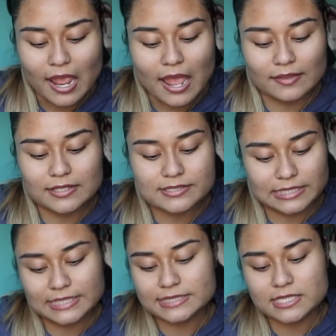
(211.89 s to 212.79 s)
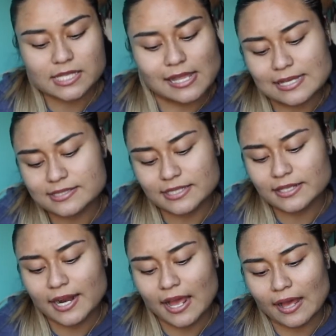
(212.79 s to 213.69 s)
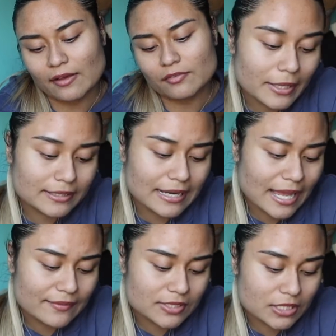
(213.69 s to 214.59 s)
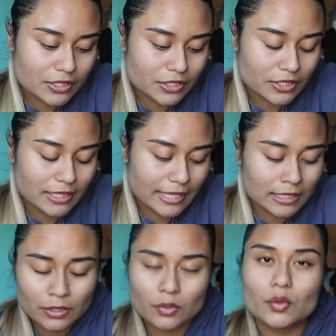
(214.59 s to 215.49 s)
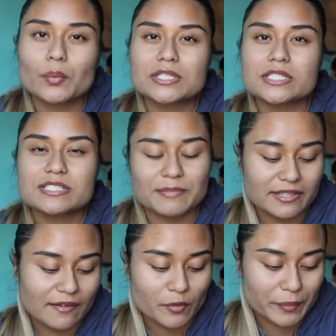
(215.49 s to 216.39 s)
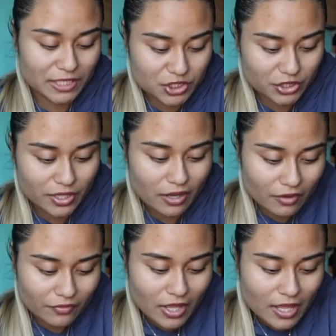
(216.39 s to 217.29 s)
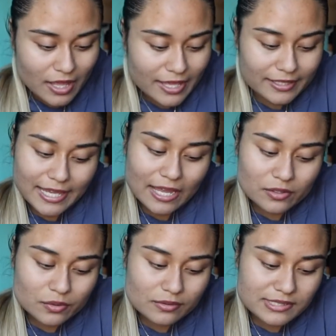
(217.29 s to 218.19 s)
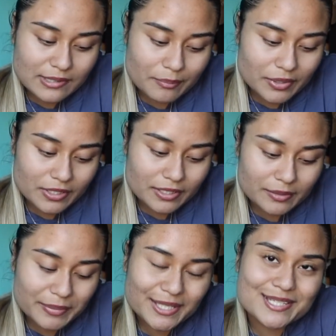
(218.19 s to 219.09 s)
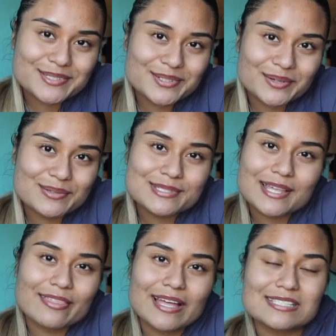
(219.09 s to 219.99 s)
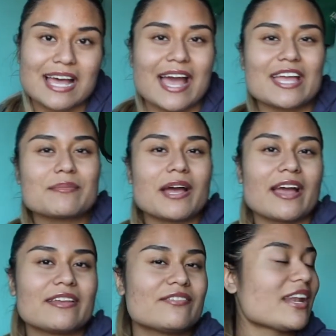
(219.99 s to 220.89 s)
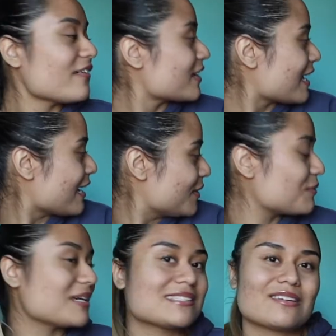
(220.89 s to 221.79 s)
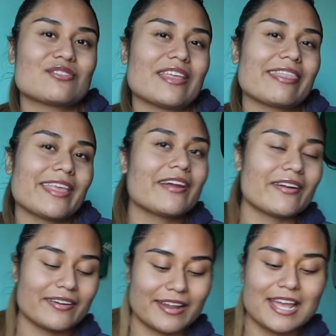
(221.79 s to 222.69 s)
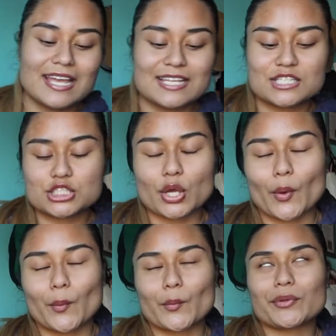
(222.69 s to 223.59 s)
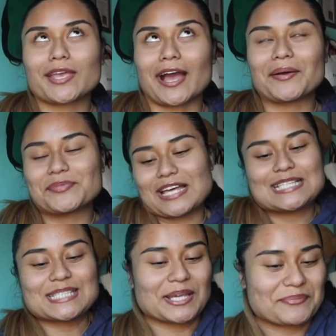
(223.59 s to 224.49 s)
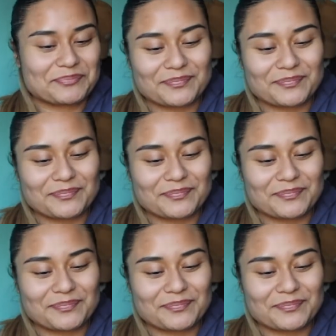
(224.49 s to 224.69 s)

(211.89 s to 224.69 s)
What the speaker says: And then settings is the last thing that I have. And then I have another like little Widgetsmith. I have a picture of candles and a book because, you know, it's like that time. I even have a candle myself right there. So yeah, that's it.